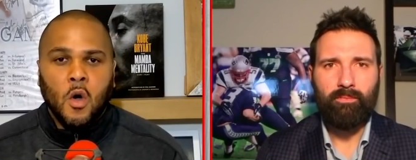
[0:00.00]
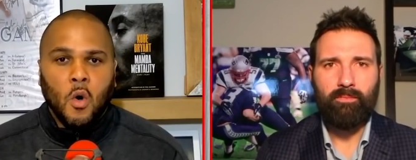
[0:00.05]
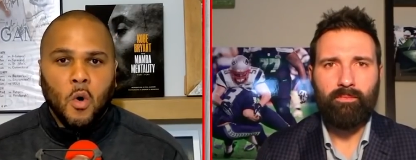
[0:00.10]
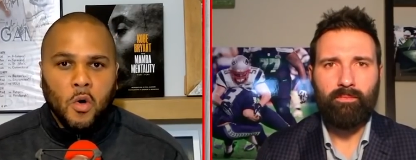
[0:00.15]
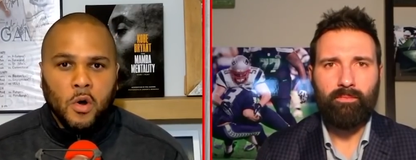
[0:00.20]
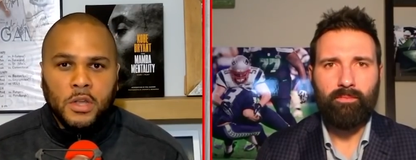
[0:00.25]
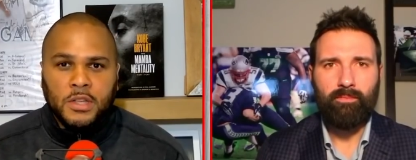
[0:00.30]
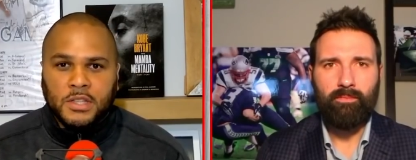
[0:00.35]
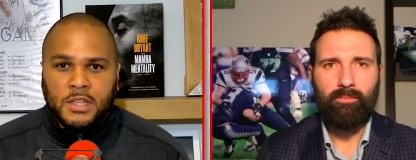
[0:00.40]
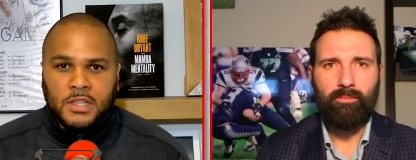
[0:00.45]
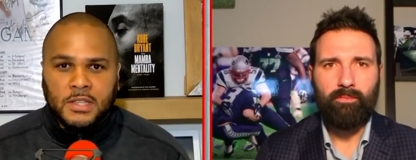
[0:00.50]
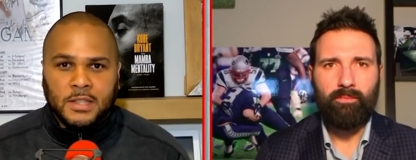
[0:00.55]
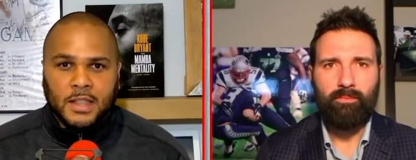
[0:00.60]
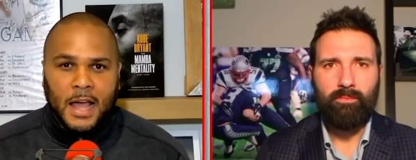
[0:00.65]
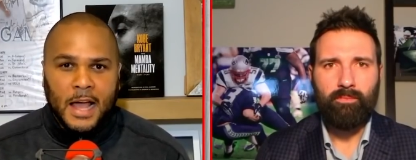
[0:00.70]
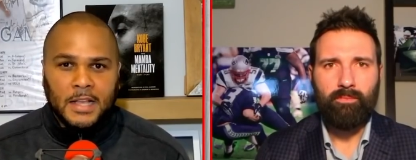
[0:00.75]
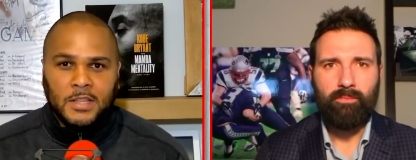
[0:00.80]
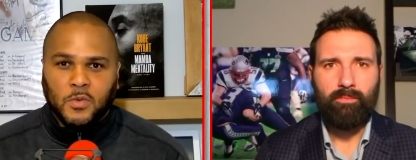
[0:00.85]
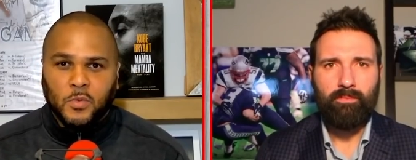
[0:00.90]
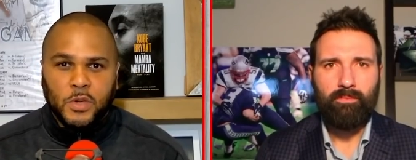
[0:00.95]
Speaker 1: or does this
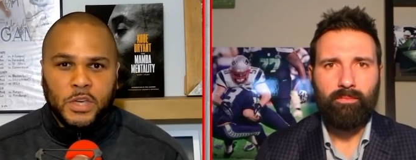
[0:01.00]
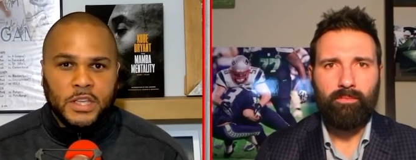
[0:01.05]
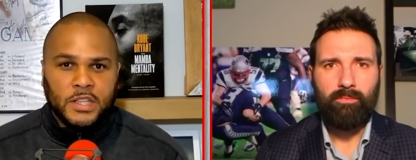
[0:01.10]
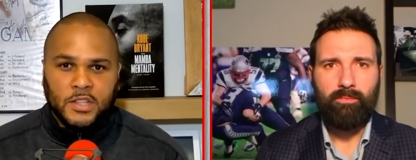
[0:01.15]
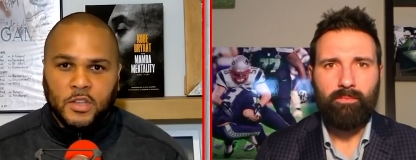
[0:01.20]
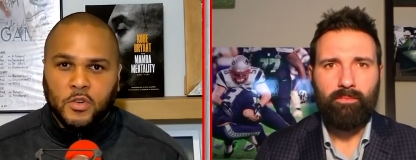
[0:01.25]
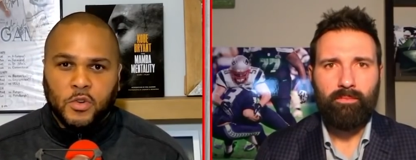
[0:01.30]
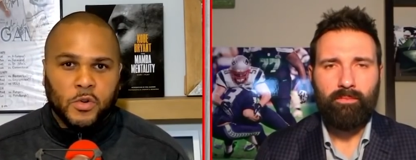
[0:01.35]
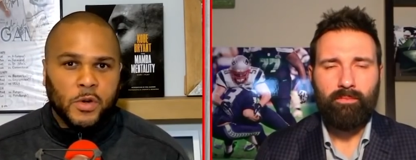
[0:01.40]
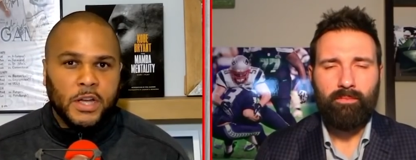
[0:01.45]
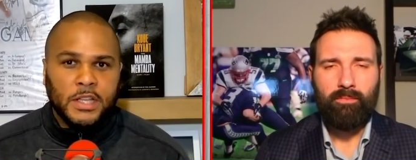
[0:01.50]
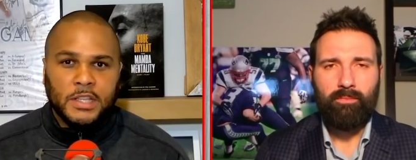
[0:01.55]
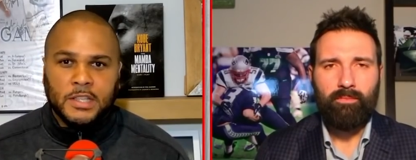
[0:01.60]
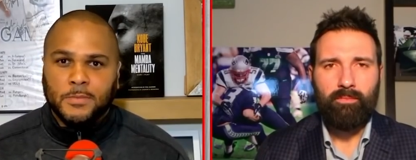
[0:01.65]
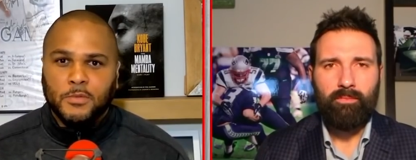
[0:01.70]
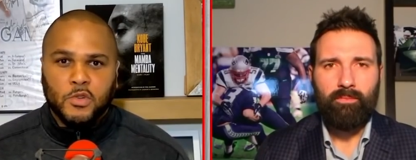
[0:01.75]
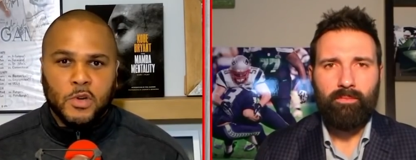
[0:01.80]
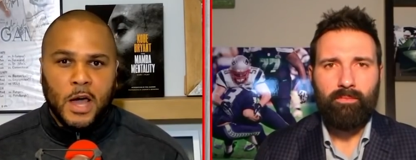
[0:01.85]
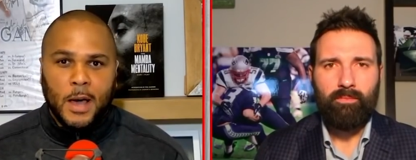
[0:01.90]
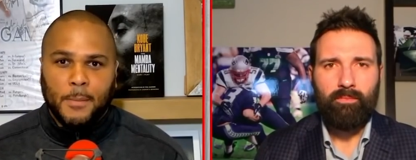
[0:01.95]
last week still create
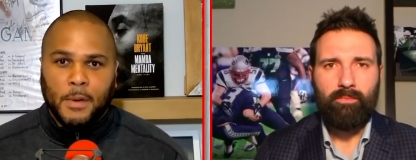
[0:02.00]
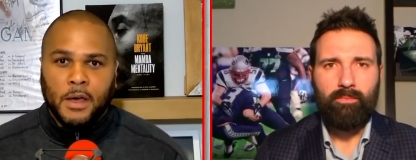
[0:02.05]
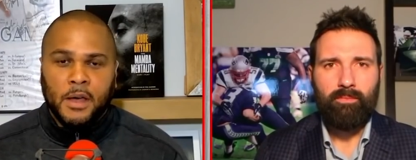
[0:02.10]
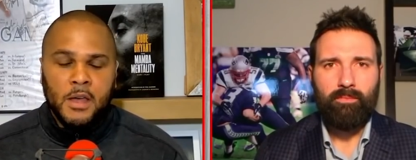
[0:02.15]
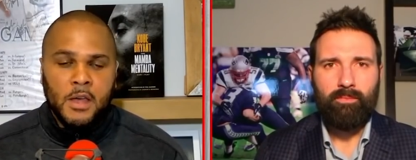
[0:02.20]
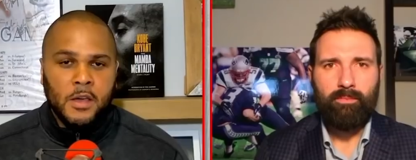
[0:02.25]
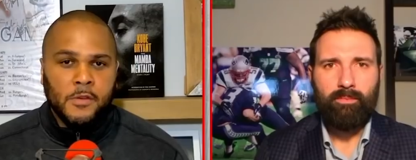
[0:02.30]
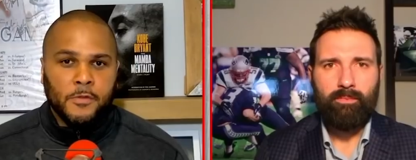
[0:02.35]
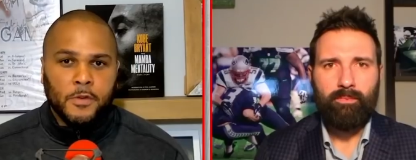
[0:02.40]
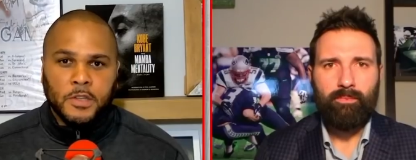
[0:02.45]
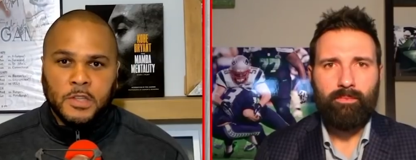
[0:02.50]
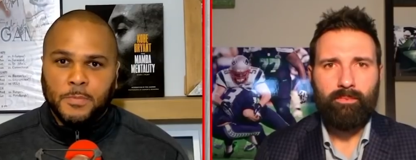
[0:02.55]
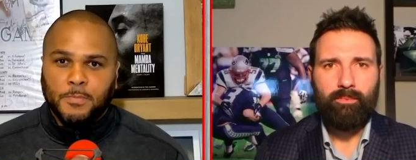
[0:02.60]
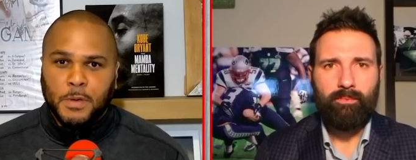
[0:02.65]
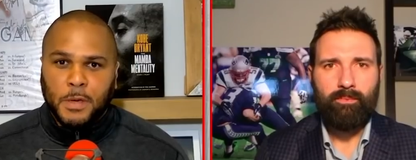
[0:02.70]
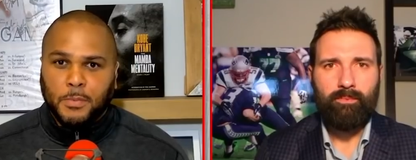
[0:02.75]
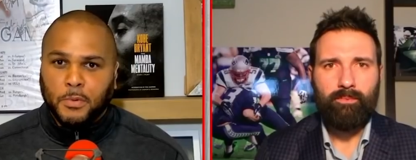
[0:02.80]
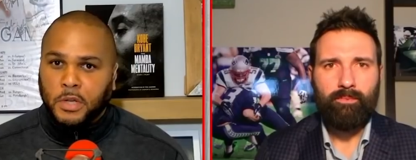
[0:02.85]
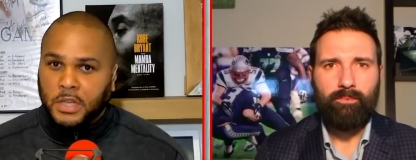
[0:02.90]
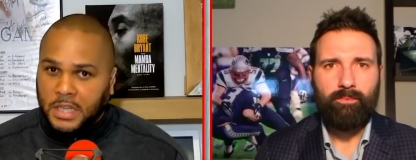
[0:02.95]
some drama for some
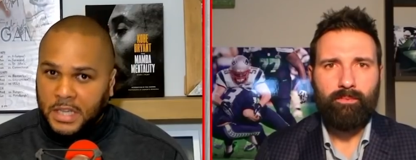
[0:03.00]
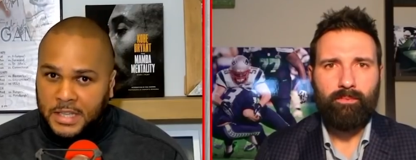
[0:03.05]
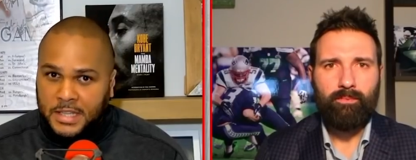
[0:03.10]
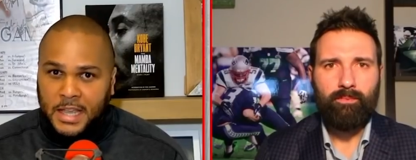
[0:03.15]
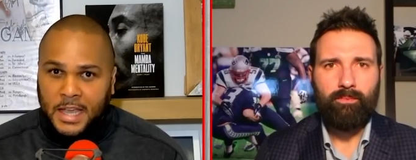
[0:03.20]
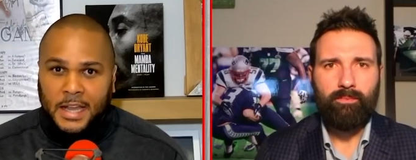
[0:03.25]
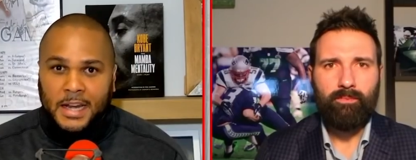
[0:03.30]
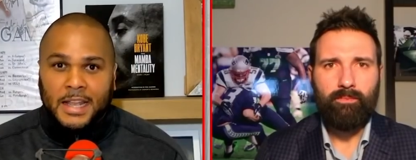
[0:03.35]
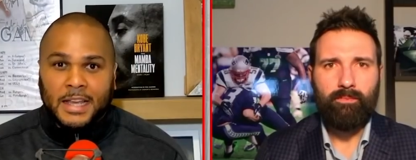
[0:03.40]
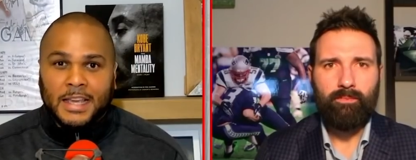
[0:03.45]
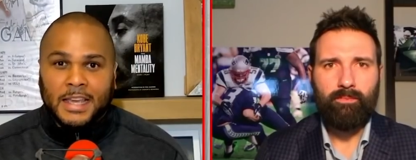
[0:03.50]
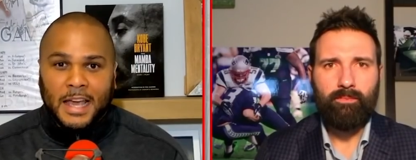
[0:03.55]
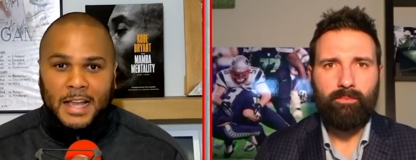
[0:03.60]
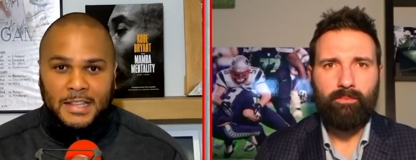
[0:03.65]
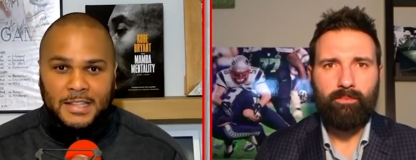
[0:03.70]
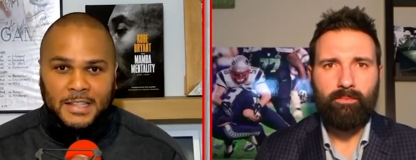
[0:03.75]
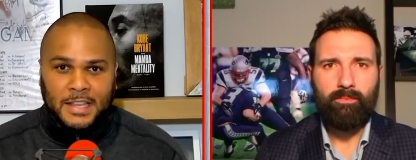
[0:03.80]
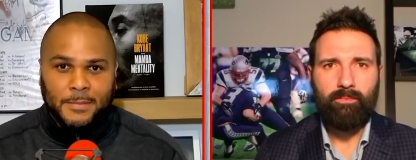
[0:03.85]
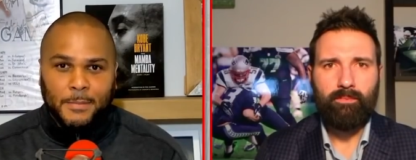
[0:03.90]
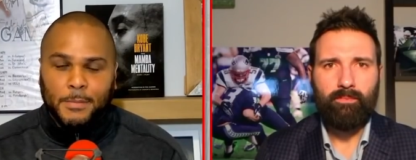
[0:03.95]
people to contend
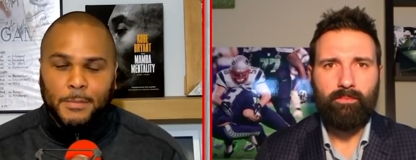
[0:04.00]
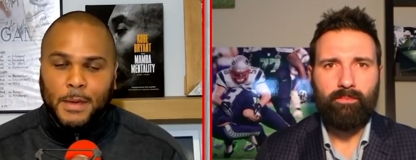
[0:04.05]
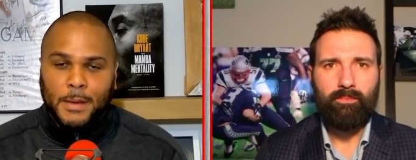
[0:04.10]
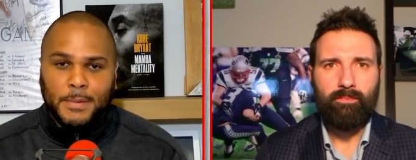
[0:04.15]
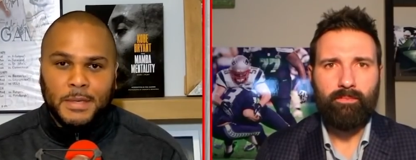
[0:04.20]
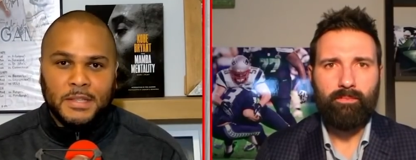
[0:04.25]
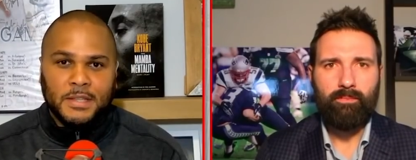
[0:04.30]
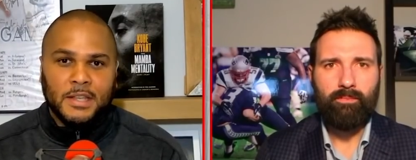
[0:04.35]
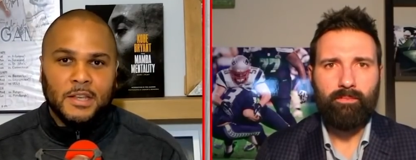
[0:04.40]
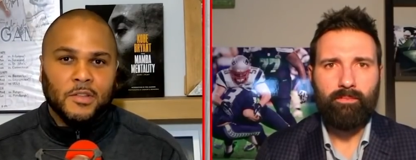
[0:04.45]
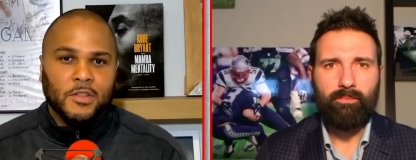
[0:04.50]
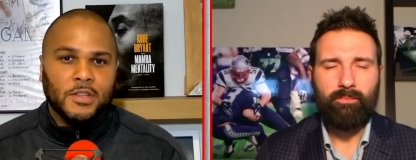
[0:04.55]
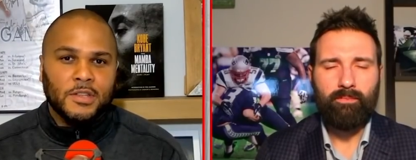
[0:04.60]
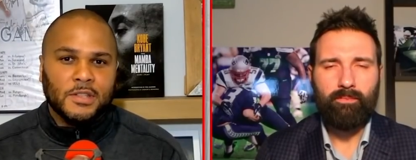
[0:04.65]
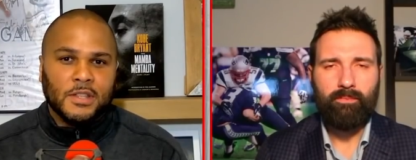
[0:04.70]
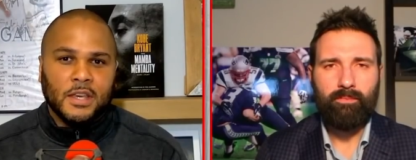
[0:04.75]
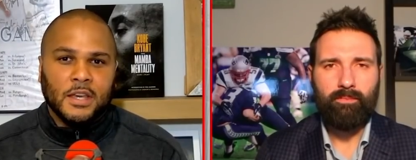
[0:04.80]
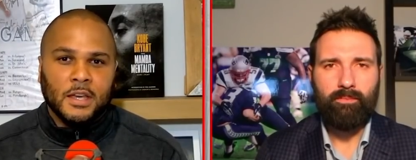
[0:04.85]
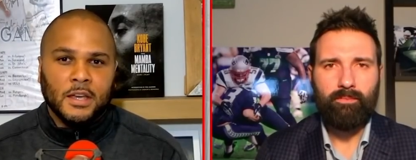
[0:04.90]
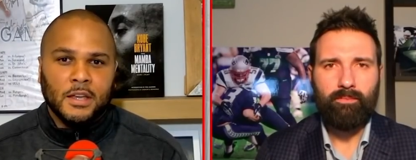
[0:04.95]
against him and maybe steal
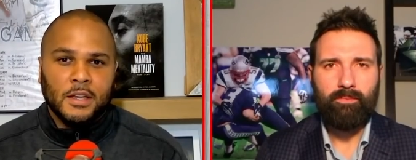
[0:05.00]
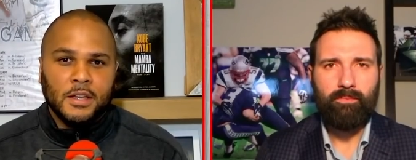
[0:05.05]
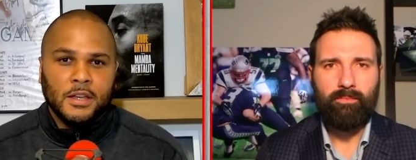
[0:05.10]
this thing?